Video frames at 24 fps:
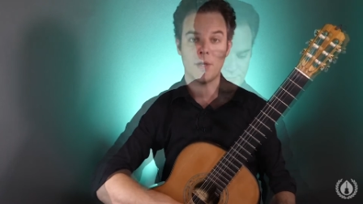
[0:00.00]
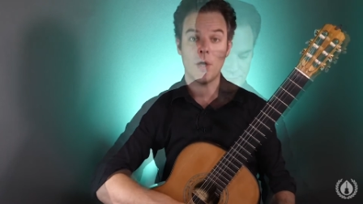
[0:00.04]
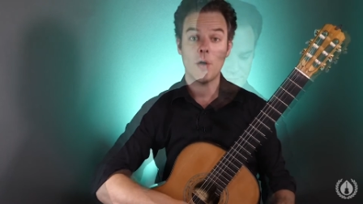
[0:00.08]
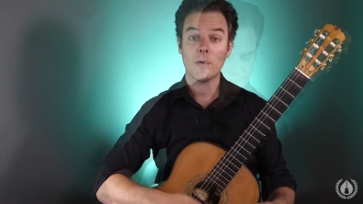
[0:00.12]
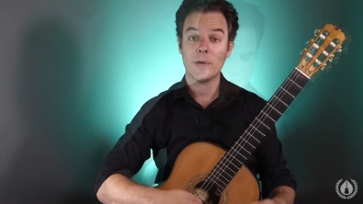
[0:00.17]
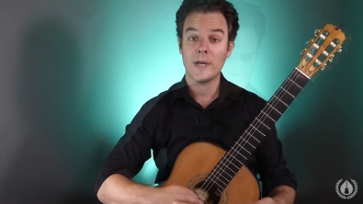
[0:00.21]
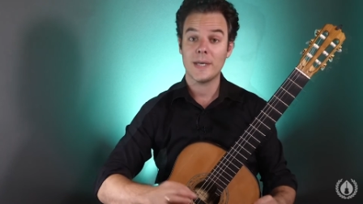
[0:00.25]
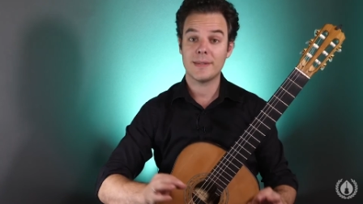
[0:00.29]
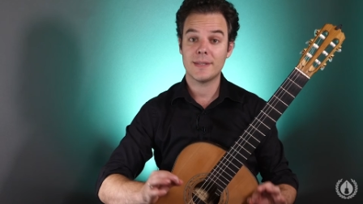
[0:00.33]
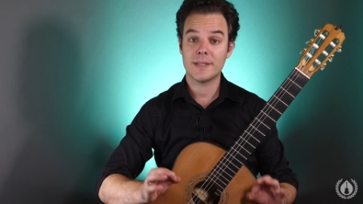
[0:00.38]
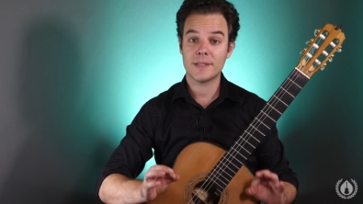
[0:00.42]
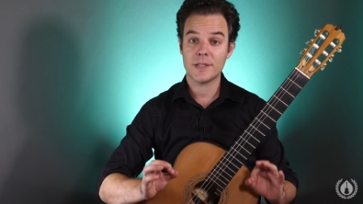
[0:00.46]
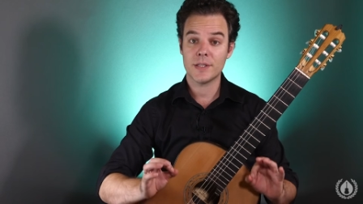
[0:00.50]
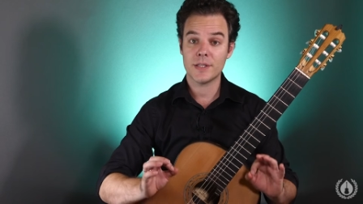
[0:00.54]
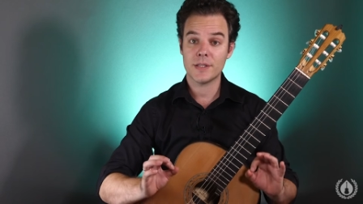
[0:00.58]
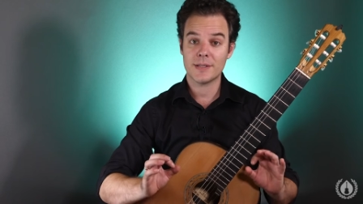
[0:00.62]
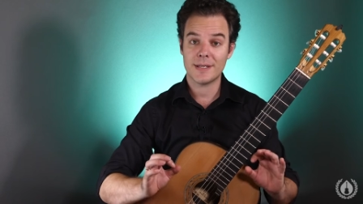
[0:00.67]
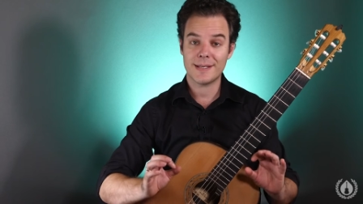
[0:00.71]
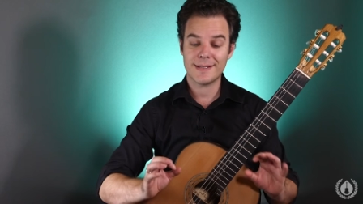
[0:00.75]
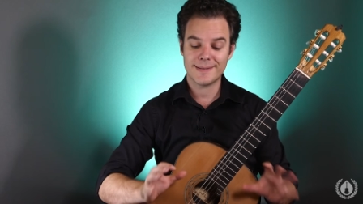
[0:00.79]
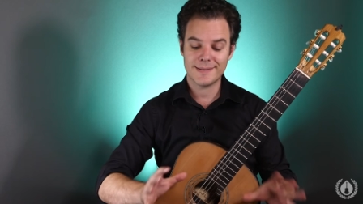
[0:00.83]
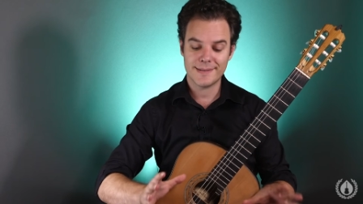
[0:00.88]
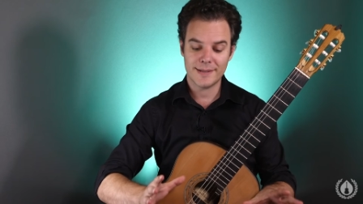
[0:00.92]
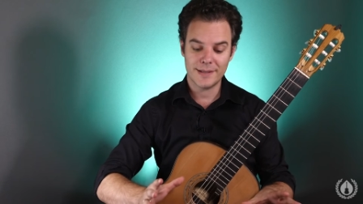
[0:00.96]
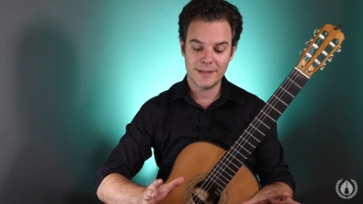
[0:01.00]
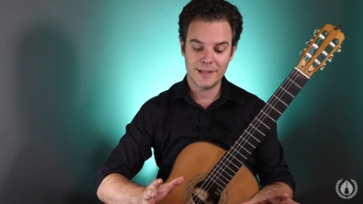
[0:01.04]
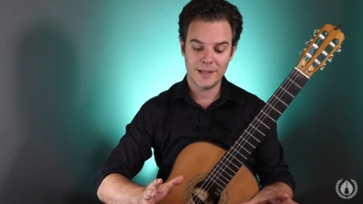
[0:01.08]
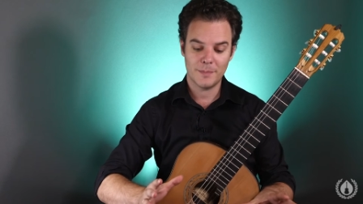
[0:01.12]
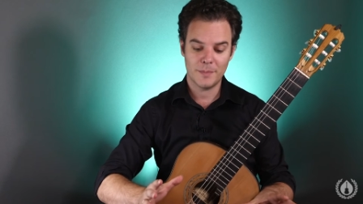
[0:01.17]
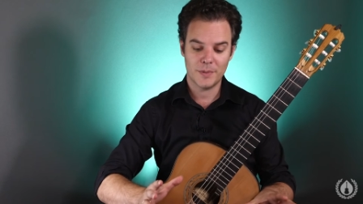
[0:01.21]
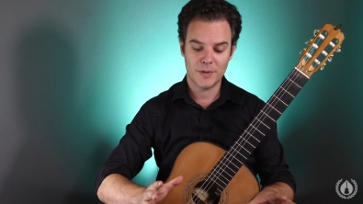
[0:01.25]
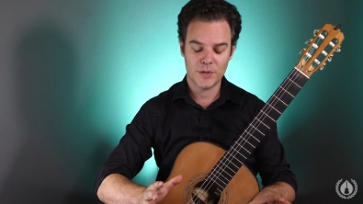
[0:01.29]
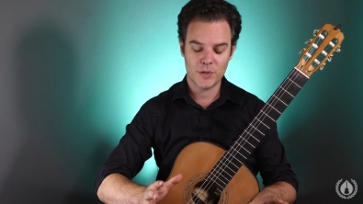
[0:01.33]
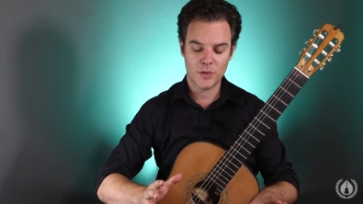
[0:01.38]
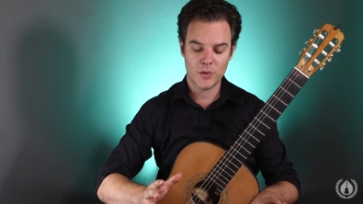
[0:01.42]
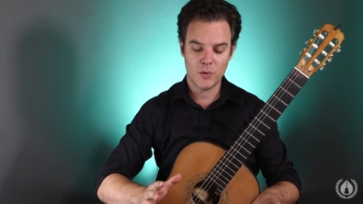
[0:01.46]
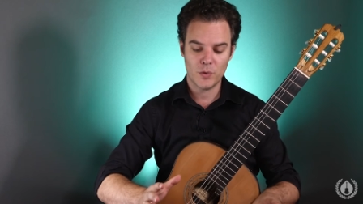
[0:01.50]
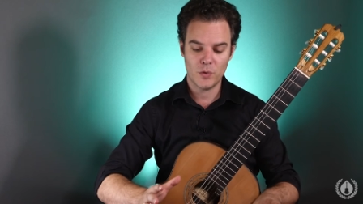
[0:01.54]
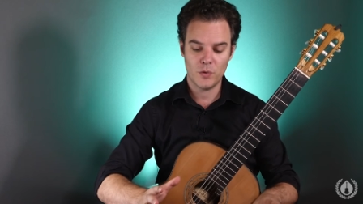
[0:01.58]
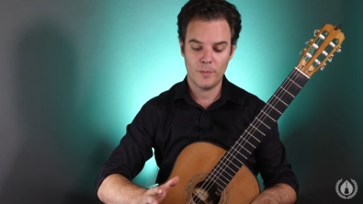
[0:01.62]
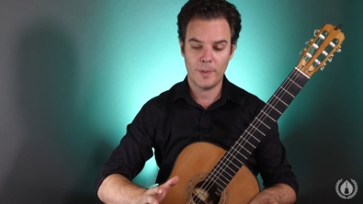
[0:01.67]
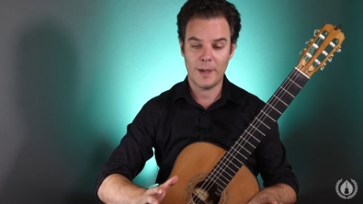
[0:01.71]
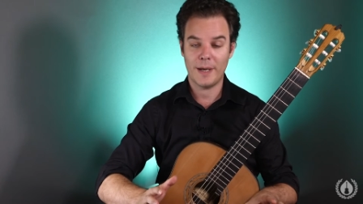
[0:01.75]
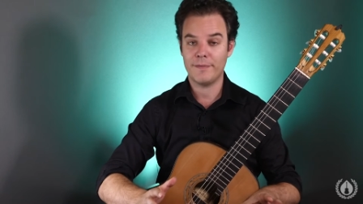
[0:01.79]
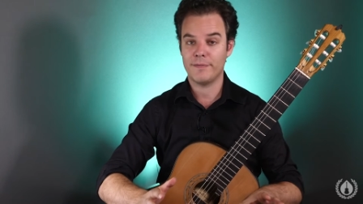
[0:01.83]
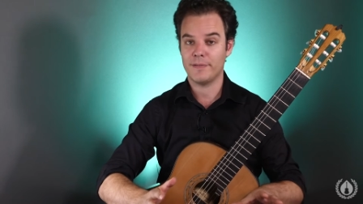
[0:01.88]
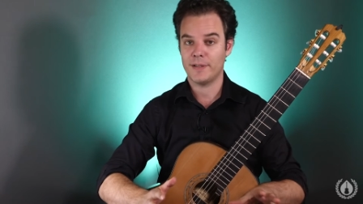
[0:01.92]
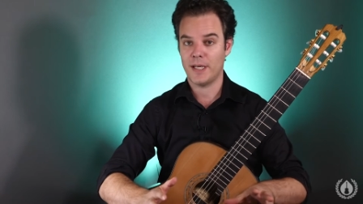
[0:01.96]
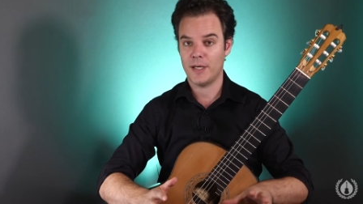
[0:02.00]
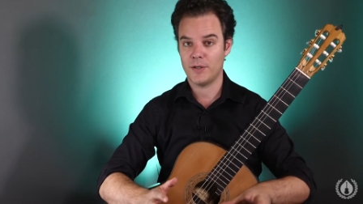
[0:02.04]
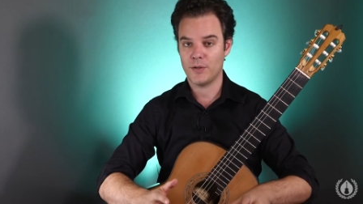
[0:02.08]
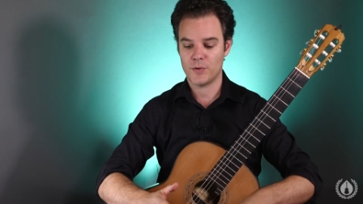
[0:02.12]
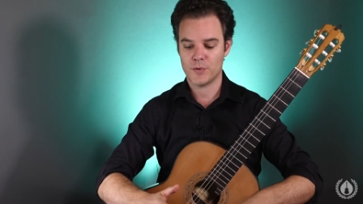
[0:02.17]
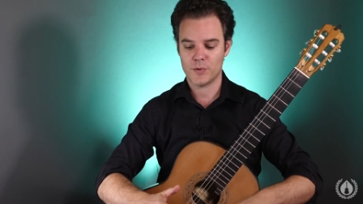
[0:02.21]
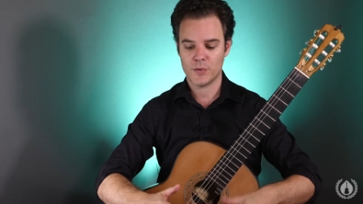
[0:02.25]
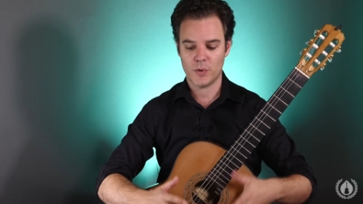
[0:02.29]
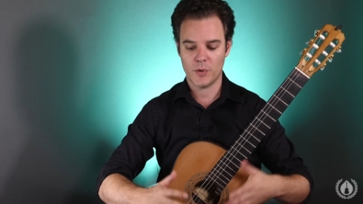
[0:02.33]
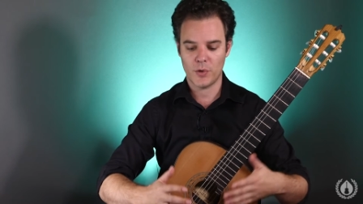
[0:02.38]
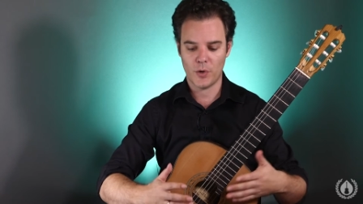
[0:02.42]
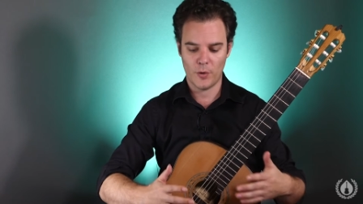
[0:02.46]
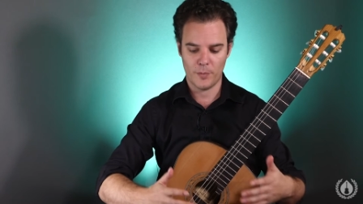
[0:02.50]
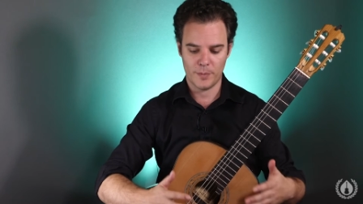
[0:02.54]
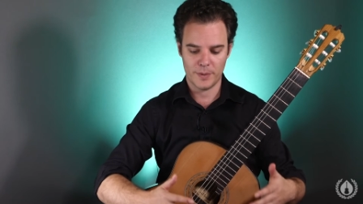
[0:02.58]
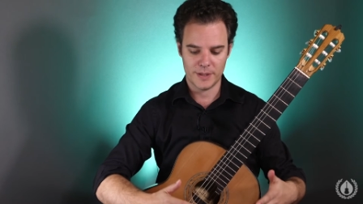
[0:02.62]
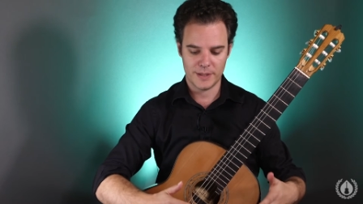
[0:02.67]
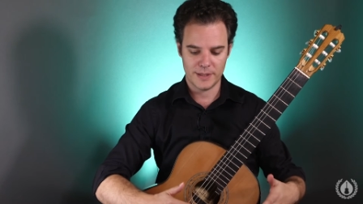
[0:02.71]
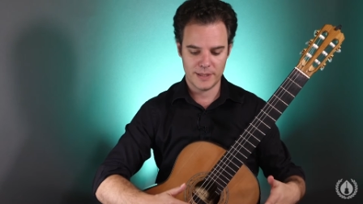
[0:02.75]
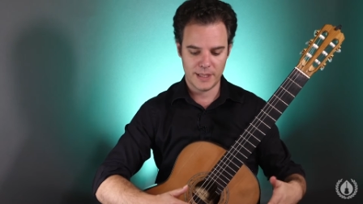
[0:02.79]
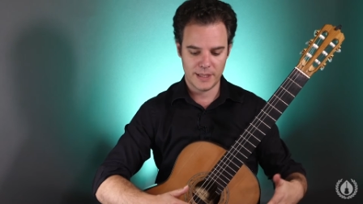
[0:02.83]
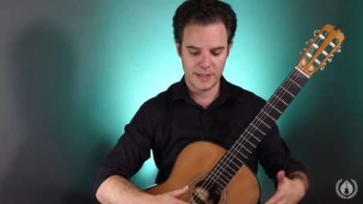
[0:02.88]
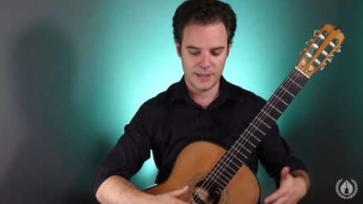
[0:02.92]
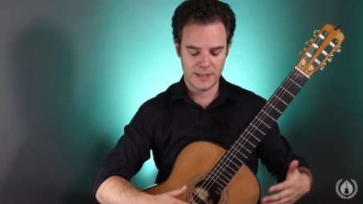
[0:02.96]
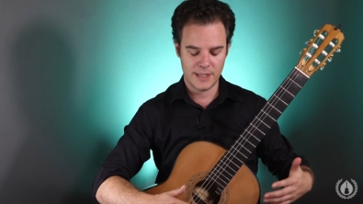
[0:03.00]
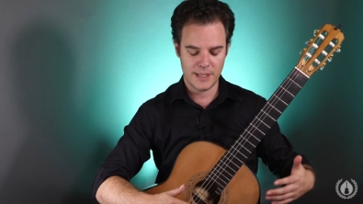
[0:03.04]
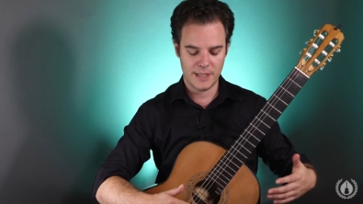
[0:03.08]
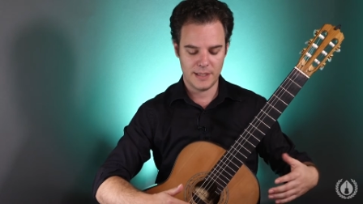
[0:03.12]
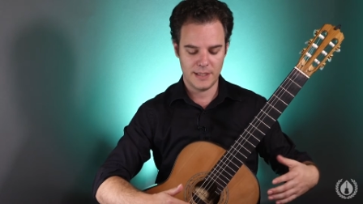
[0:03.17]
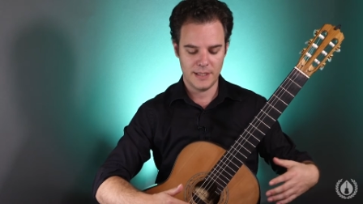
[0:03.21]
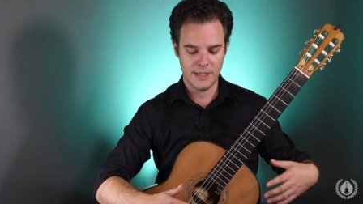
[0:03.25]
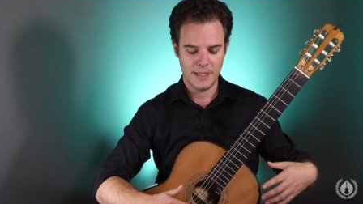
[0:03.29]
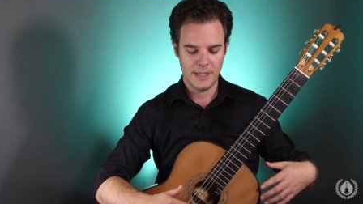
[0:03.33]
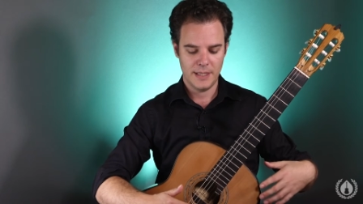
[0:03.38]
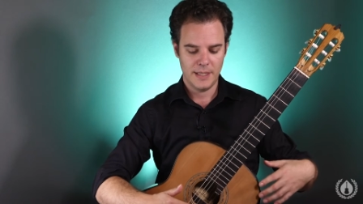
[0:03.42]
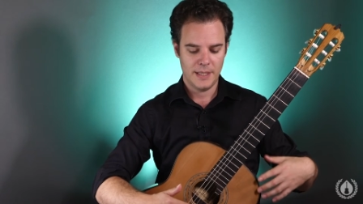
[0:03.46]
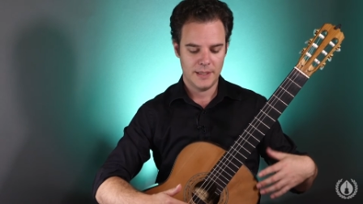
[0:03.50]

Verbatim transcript: Okay, this is study number two by Fernando Sor, Opus 60.